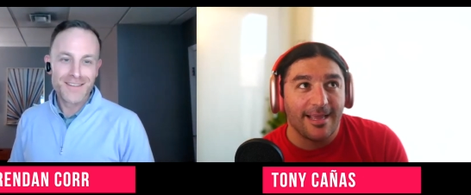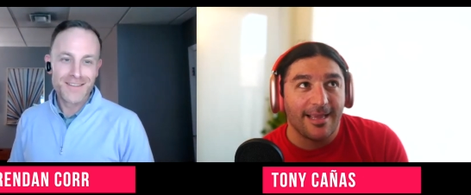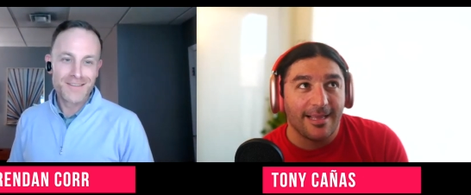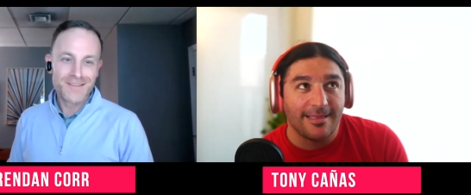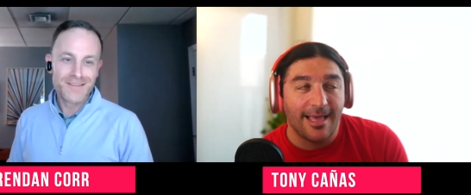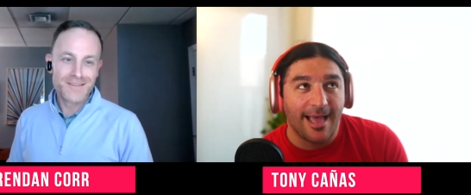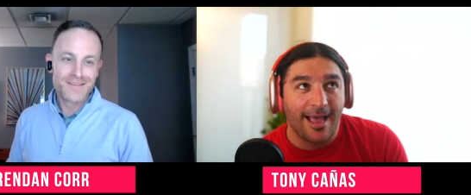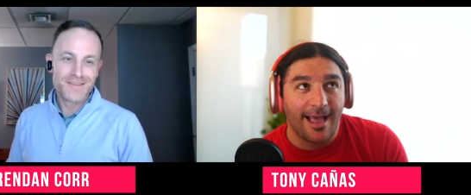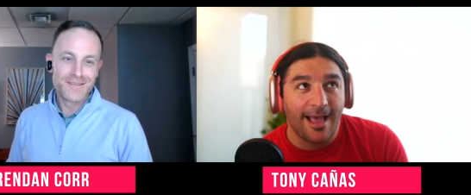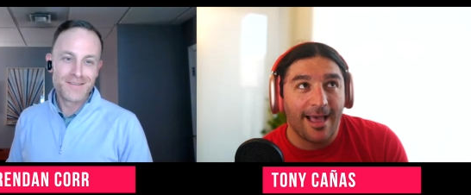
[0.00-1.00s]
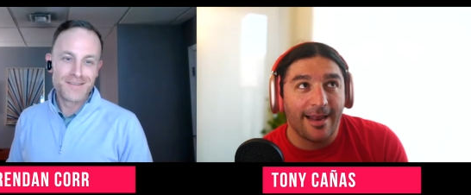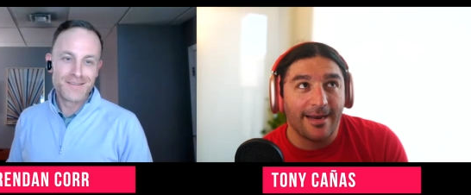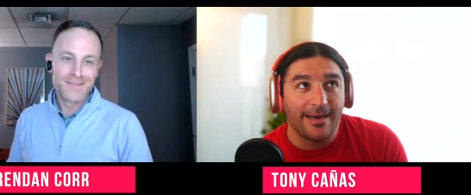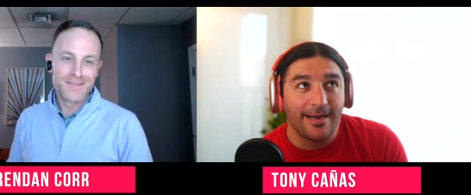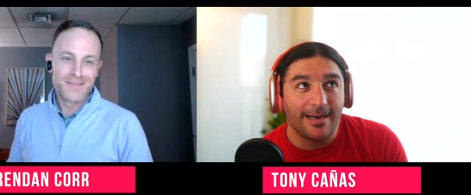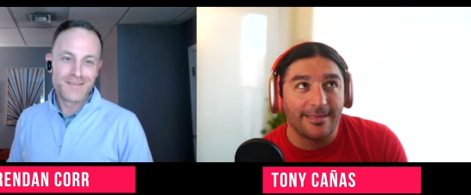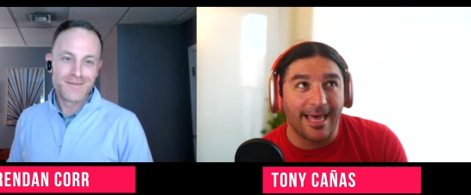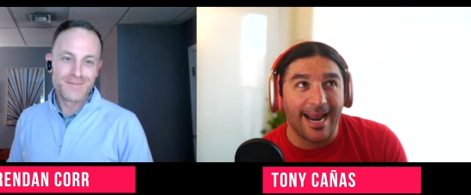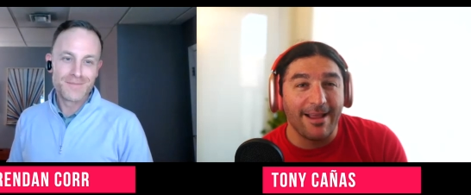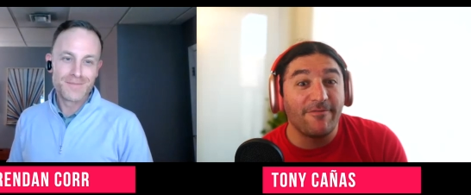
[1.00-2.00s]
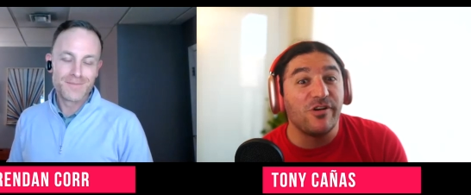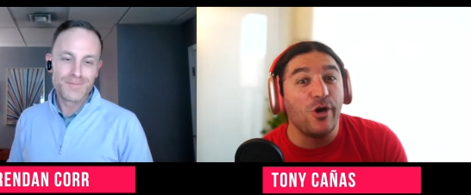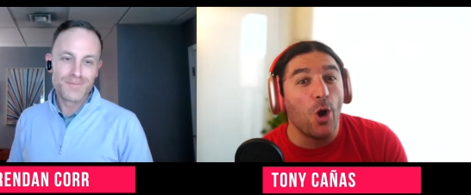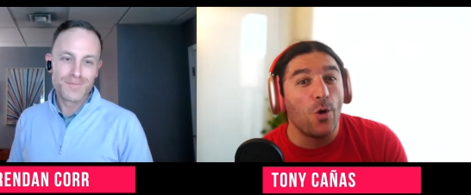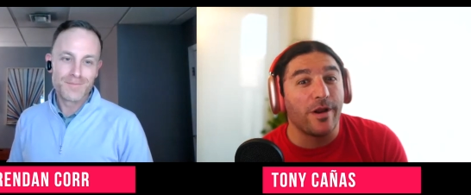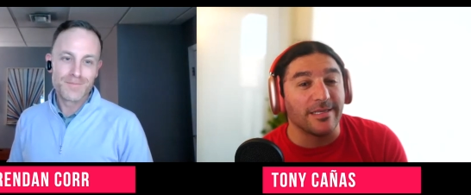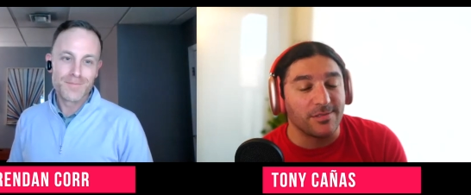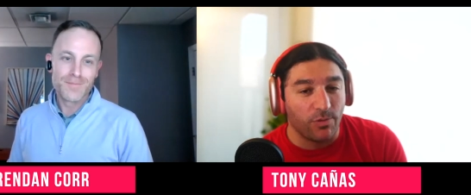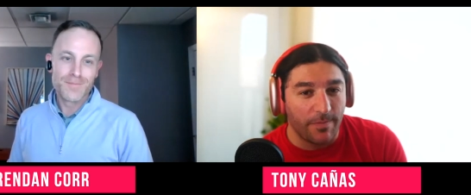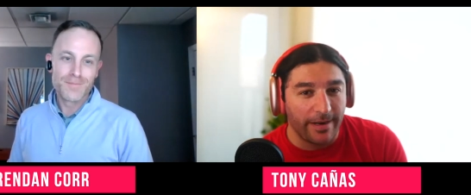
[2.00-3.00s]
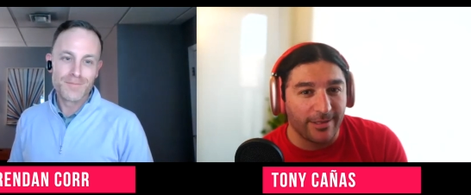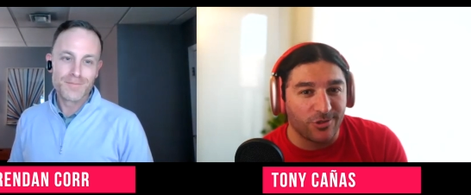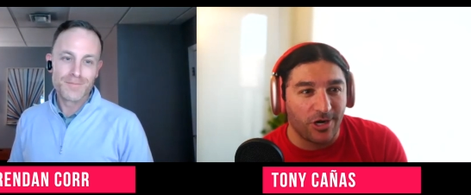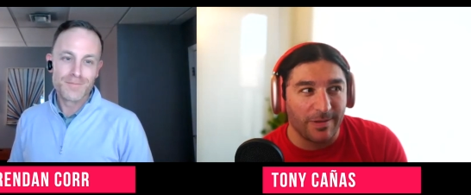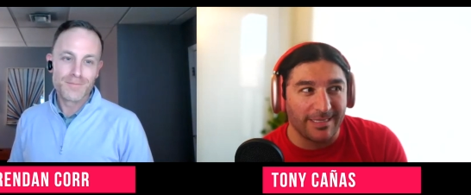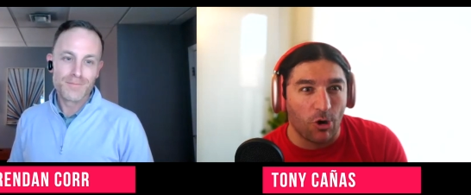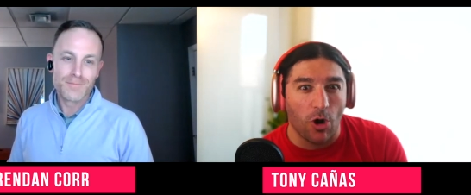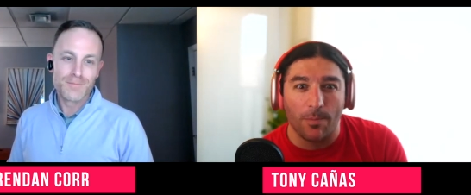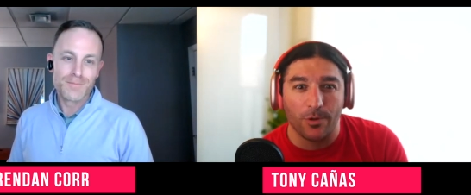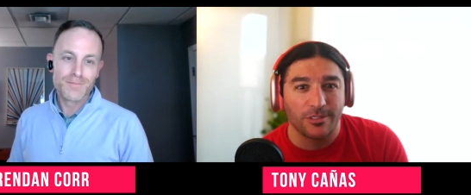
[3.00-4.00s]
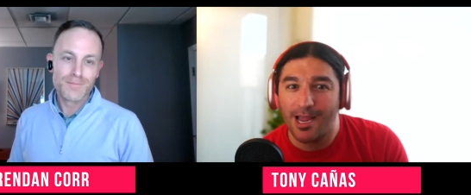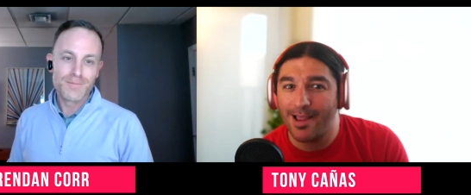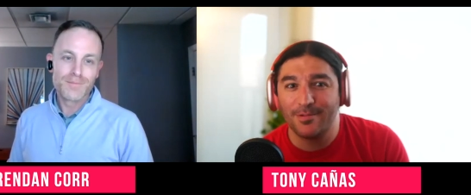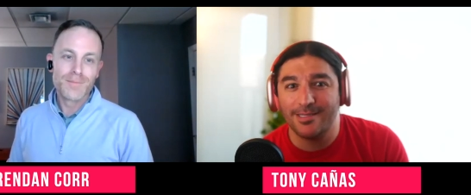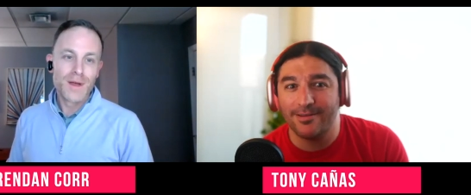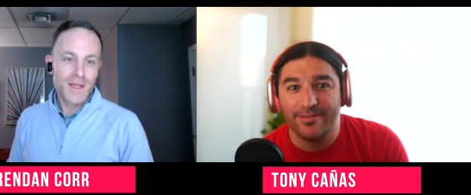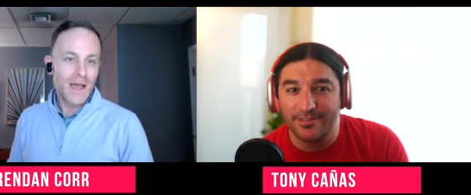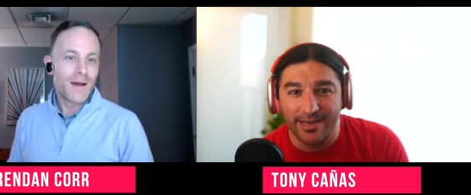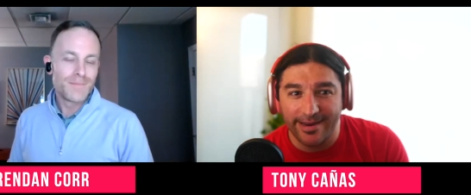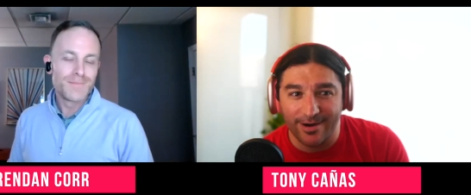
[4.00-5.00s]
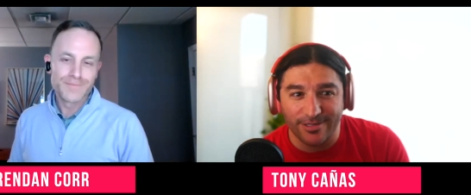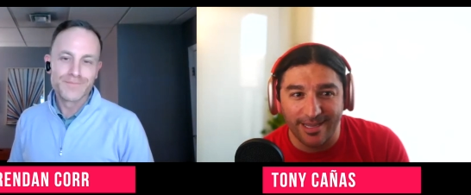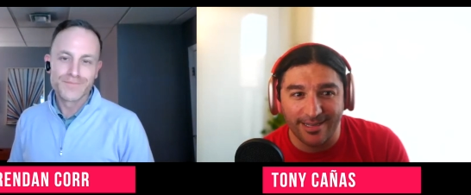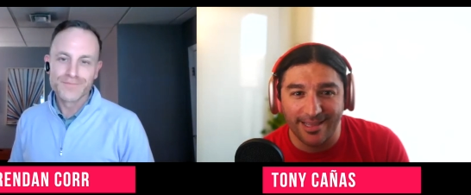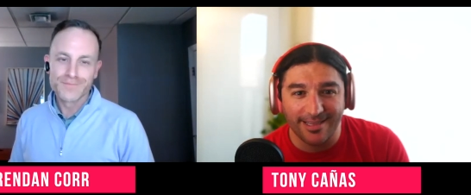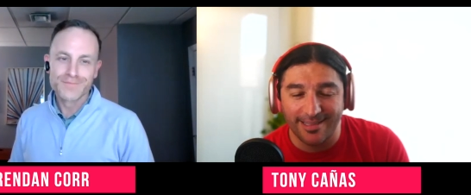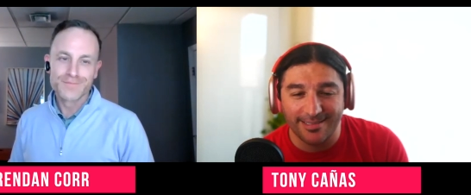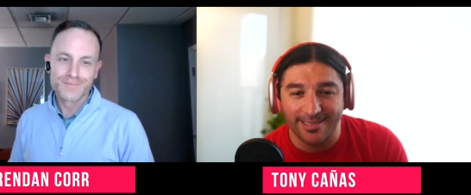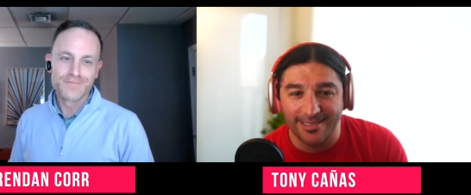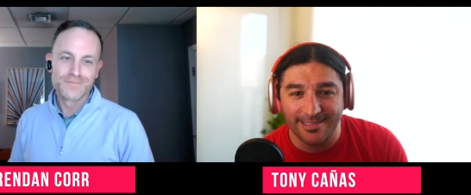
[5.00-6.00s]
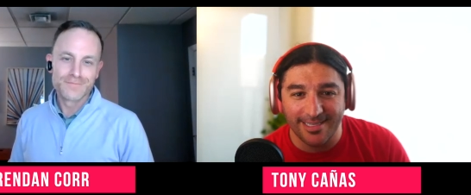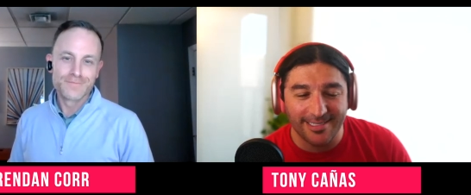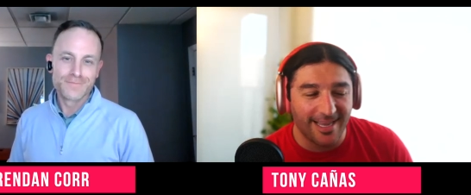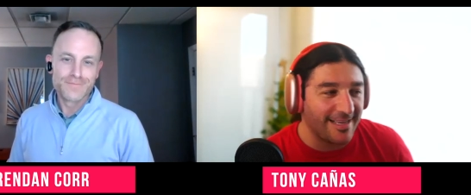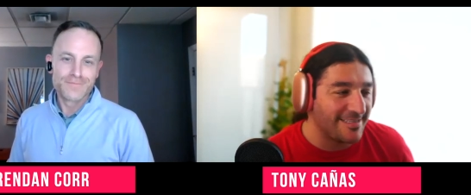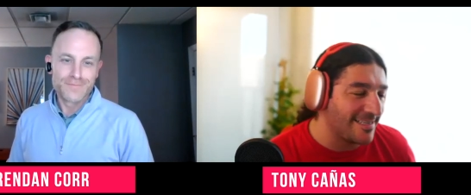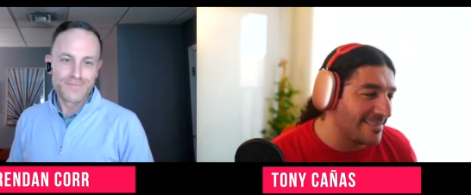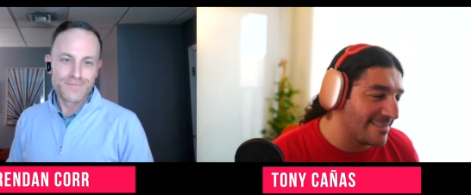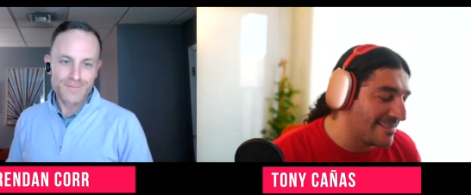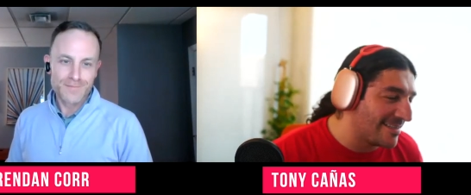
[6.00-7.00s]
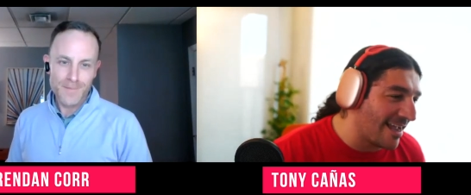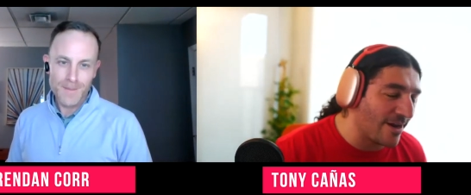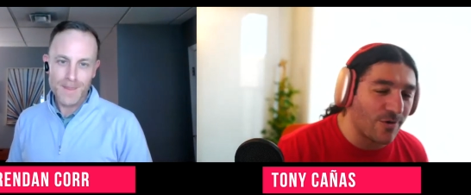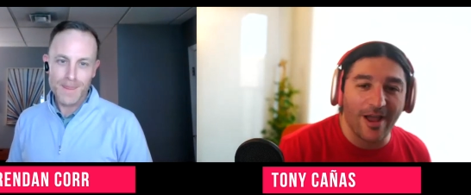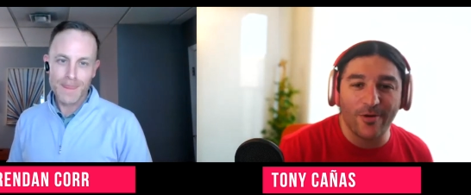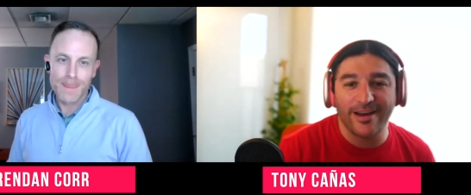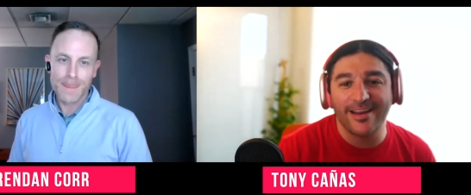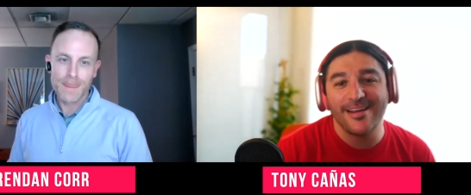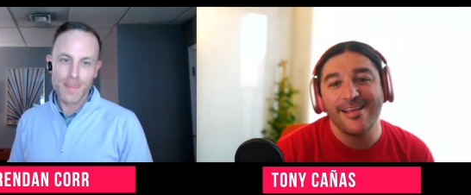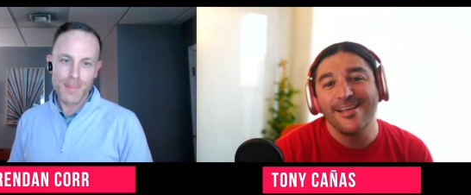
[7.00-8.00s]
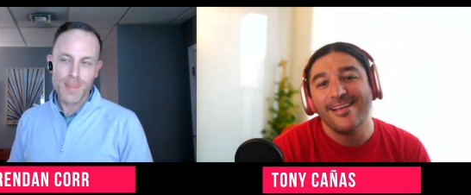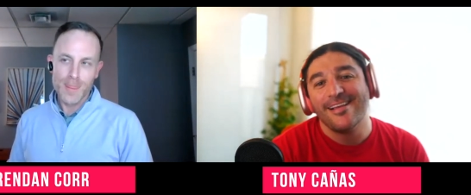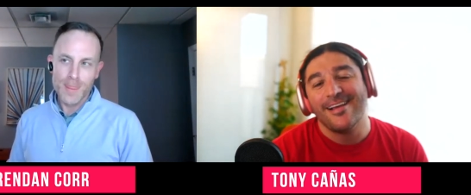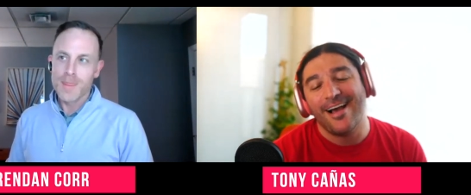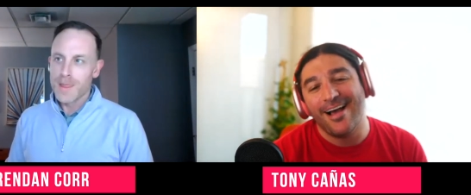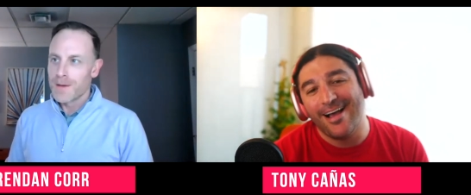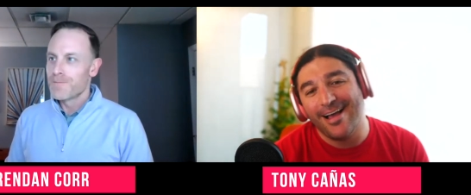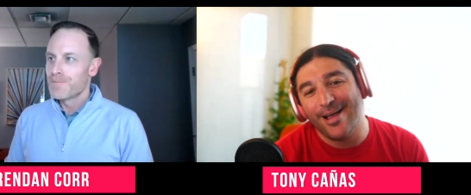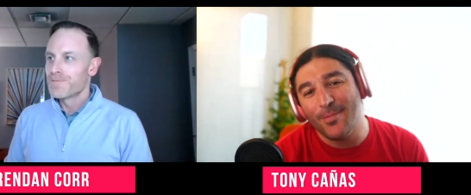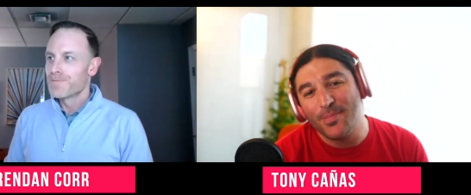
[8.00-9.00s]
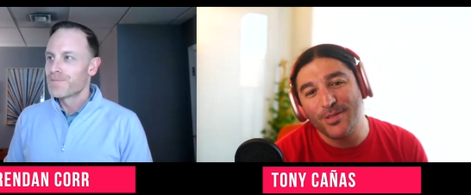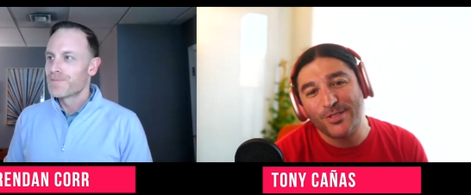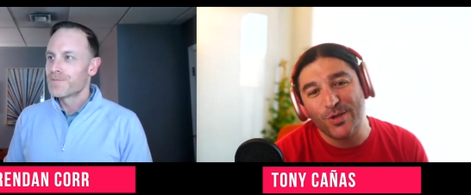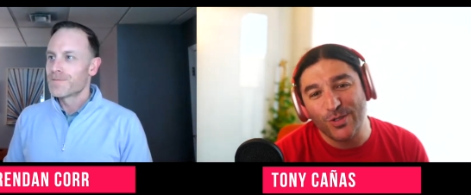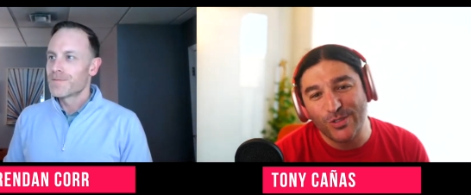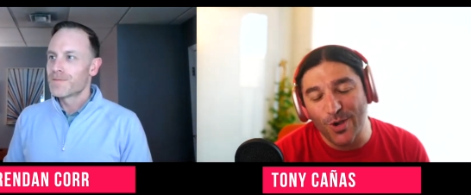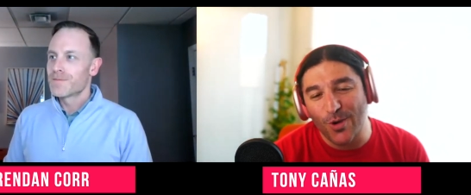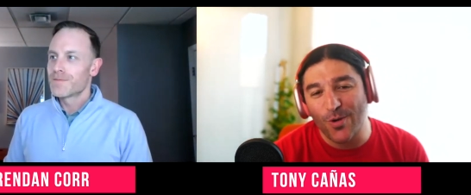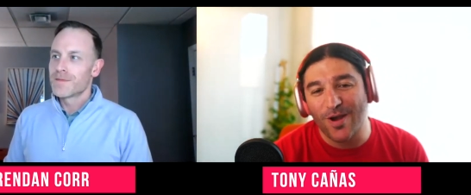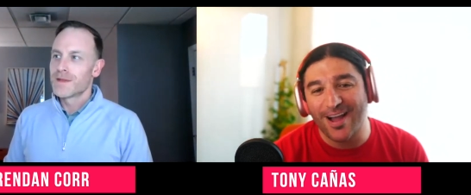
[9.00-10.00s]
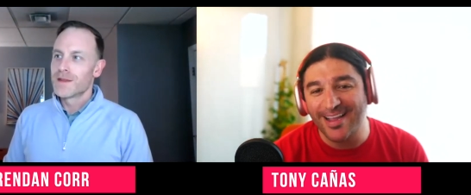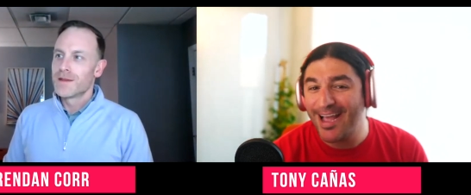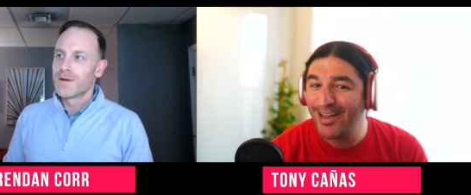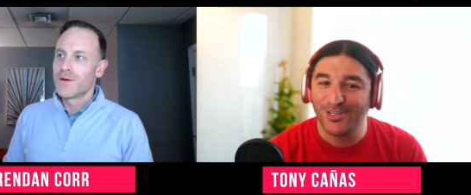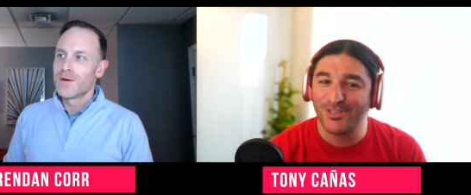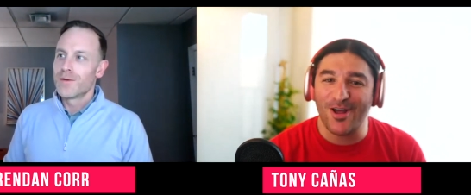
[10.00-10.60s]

Speaker 1: that that I've noticed, we've been in the tournament a couple times in the 15 years yeah. that, that, since since I since I graduated. Uh, so so uh, yeah, just not a